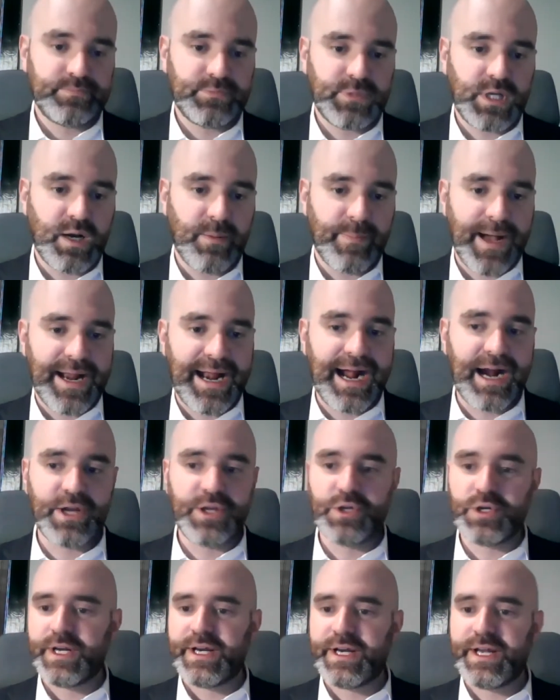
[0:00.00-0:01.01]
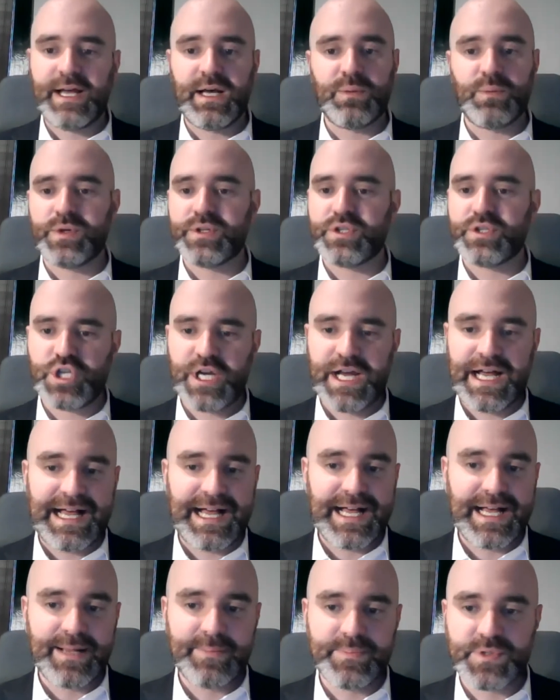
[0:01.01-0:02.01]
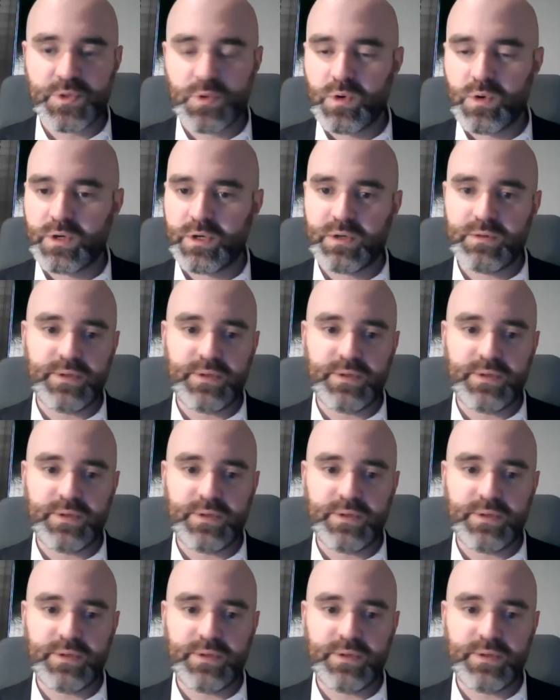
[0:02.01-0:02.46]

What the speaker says: about how you're going to help with jobs or